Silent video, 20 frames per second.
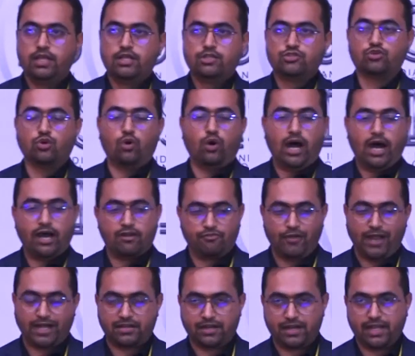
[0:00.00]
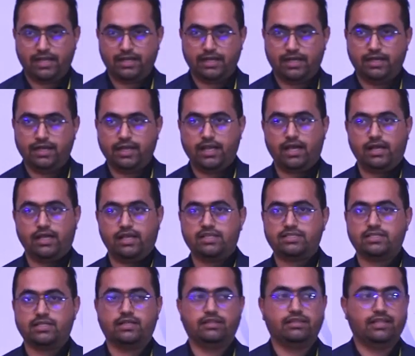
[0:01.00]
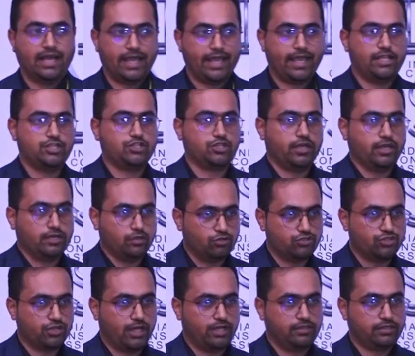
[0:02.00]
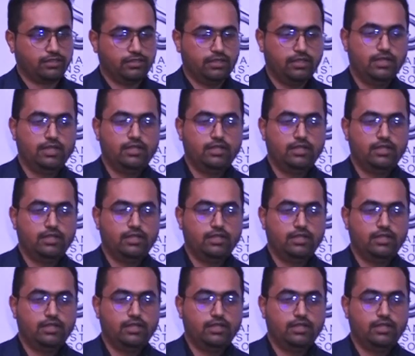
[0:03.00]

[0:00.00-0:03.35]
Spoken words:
So our factory in India is in Dahej in Gujarat.